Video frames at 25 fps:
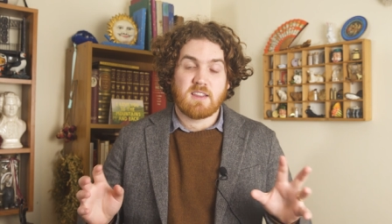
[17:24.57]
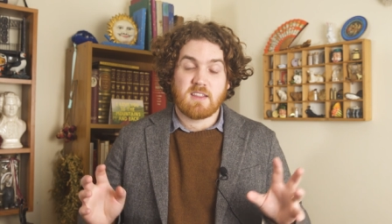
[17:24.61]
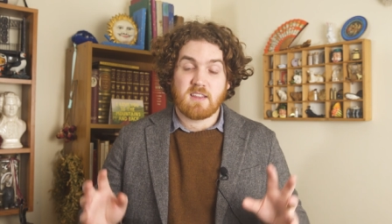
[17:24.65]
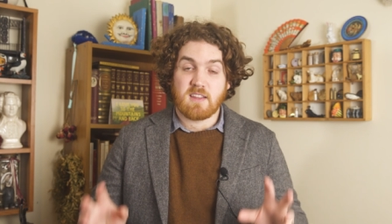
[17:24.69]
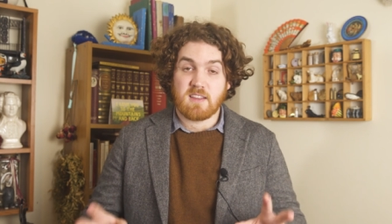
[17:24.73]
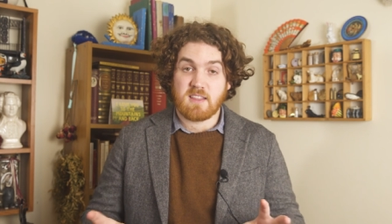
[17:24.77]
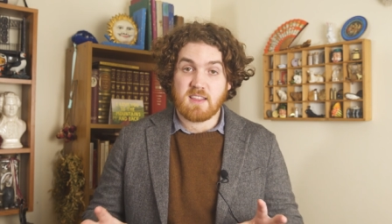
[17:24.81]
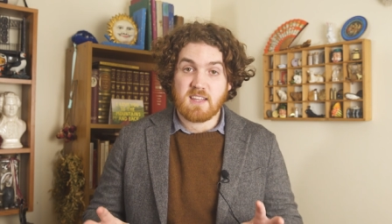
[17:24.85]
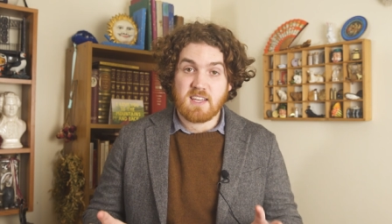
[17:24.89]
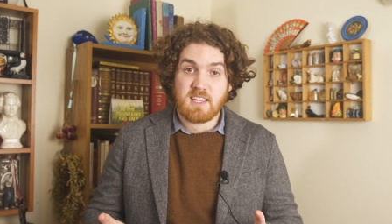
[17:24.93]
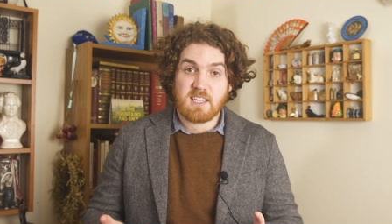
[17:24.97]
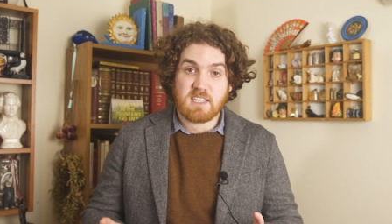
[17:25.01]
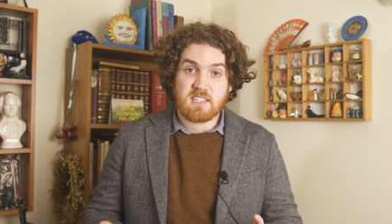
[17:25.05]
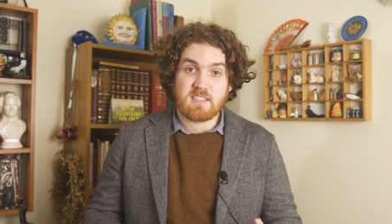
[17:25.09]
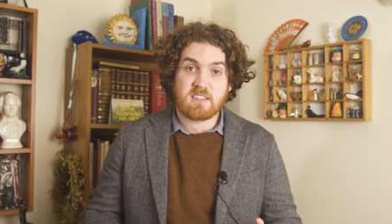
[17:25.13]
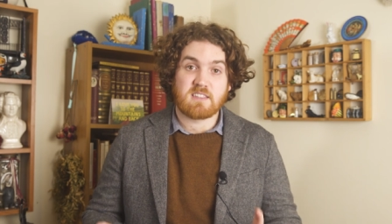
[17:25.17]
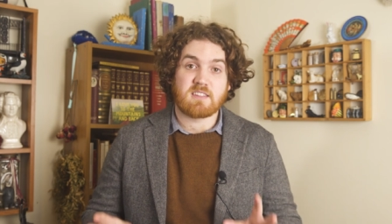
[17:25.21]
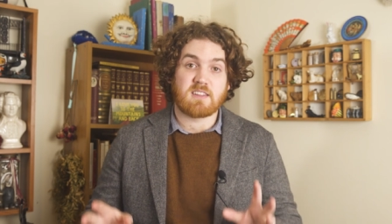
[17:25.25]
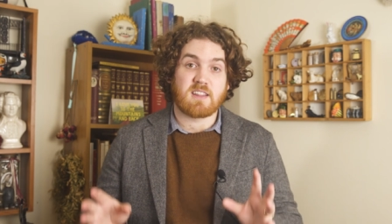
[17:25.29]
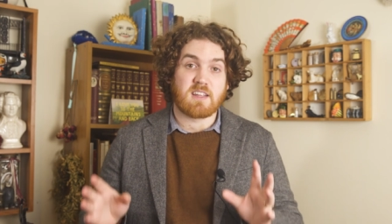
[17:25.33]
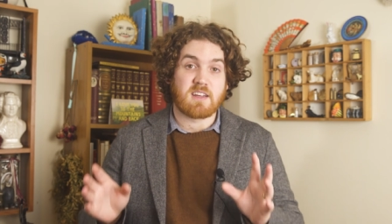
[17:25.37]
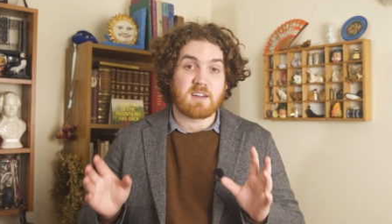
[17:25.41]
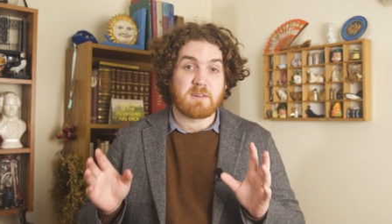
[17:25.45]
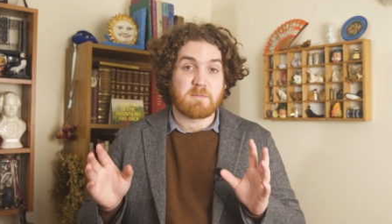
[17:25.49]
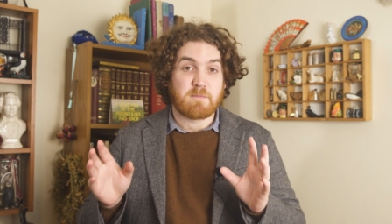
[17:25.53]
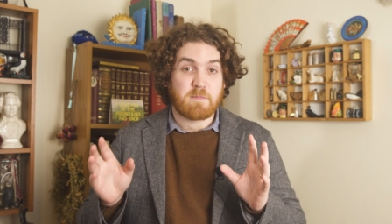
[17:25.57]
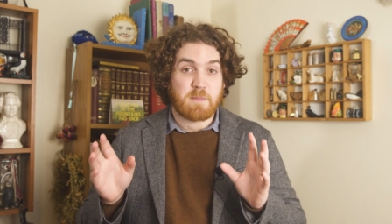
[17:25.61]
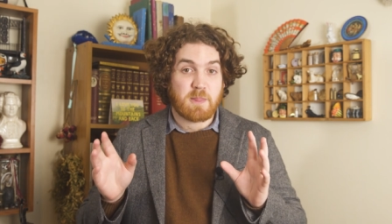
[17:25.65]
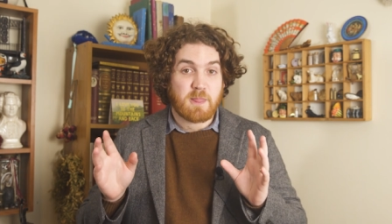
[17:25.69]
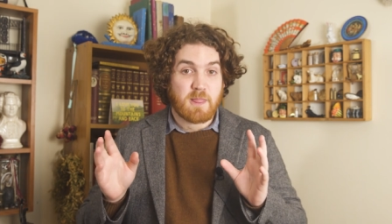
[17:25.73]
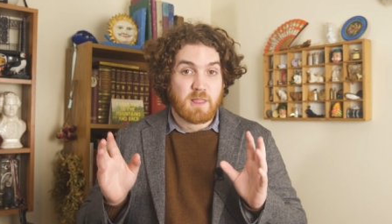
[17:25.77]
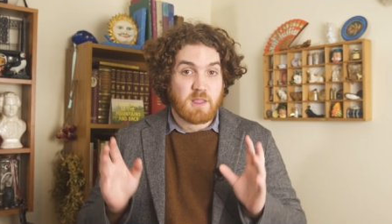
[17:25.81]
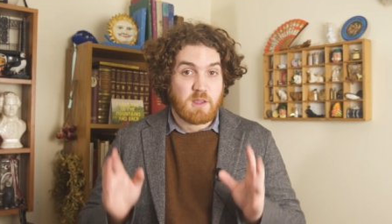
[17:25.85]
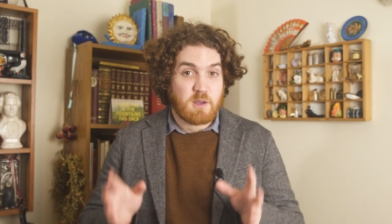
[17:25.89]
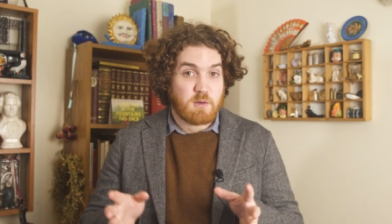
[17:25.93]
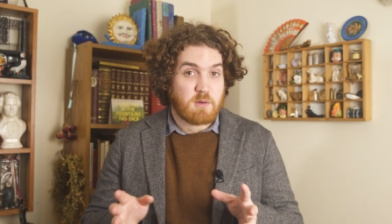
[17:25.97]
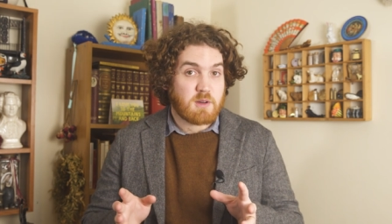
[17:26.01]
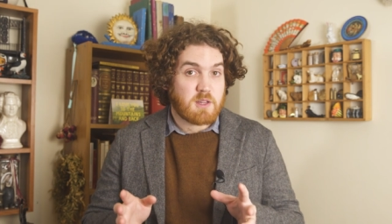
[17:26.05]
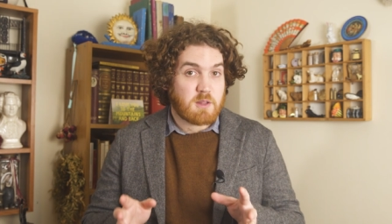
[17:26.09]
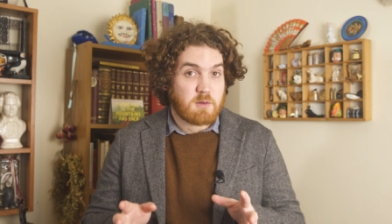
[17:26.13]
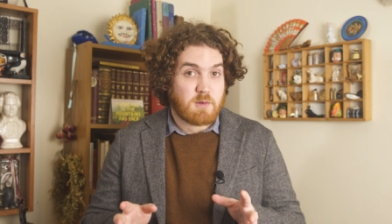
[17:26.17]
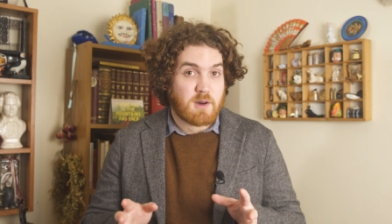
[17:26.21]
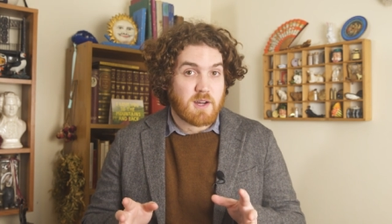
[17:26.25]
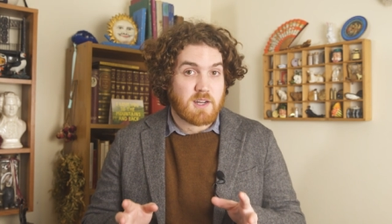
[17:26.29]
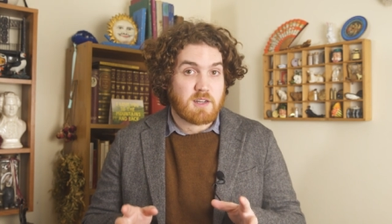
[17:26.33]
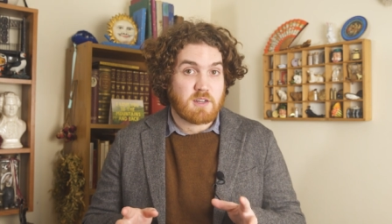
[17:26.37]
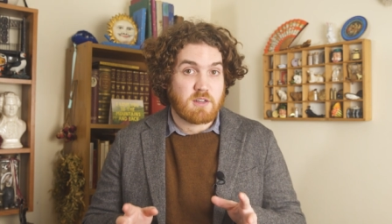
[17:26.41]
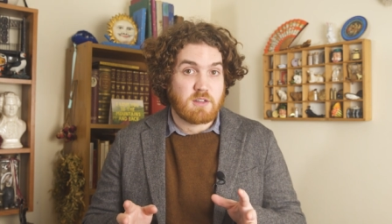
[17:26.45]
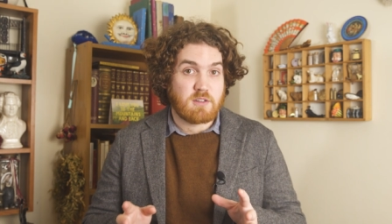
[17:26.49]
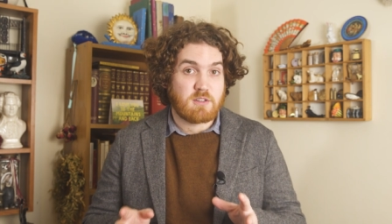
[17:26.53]
The thing is that you are the
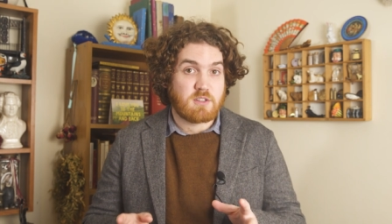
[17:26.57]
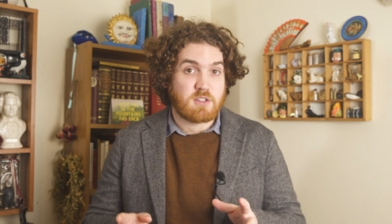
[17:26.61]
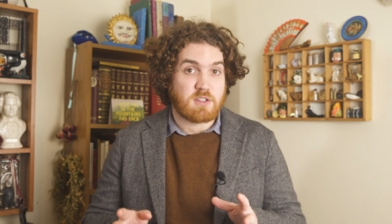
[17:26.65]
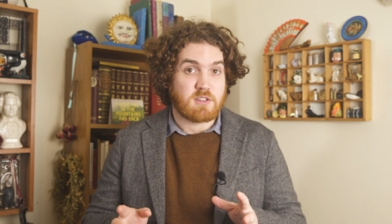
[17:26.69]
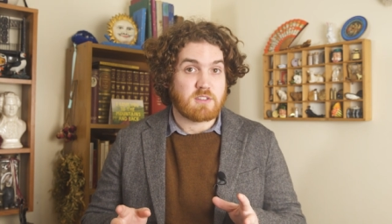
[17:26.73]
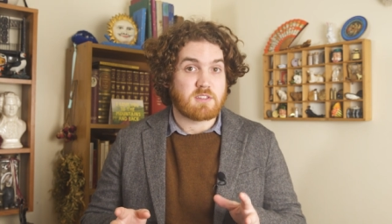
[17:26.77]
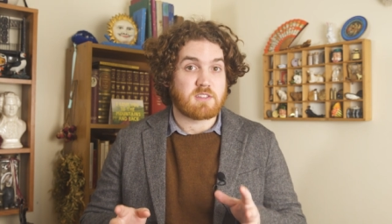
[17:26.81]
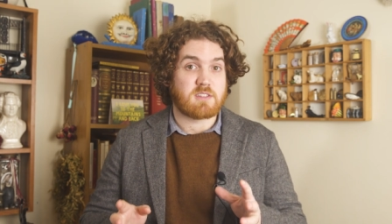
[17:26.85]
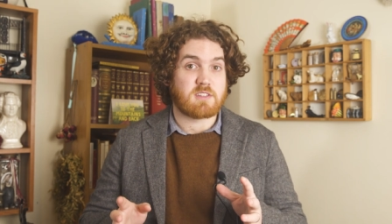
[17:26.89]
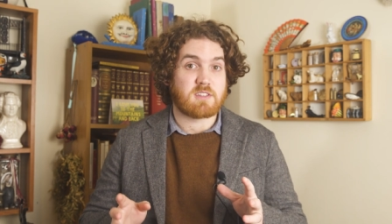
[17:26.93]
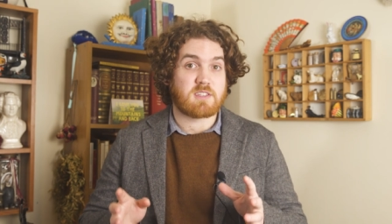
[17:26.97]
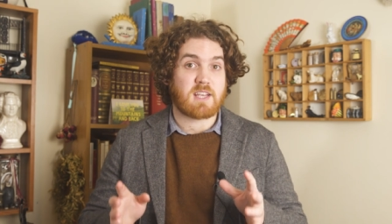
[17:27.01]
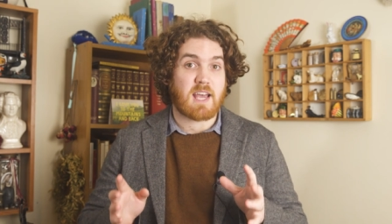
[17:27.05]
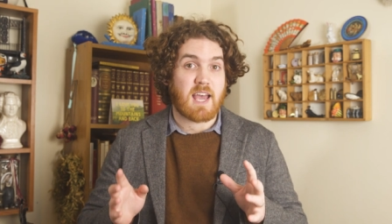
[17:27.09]
one who chooses